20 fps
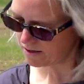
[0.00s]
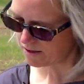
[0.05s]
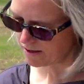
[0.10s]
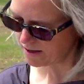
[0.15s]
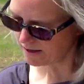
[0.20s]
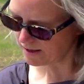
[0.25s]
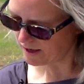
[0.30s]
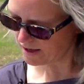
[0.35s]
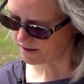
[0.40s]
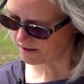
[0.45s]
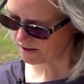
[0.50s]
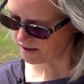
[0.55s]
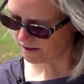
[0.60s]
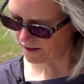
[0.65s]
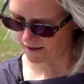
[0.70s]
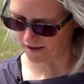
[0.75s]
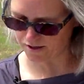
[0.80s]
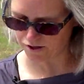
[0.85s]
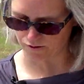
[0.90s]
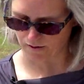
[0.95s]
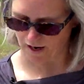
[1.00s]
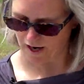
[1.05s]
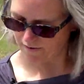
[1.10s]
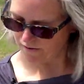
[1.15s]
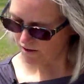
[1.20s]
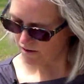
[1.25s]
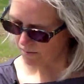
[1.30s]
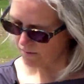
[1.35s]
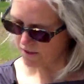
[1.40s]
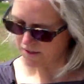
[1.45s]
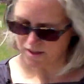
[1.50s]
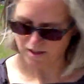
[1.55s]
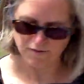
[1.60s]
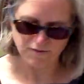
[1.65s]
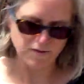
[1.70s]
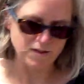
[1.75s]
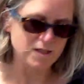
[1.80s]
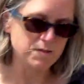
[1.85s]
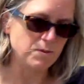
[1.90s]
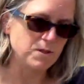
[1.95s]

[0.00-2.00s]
again to kind of drive home the difference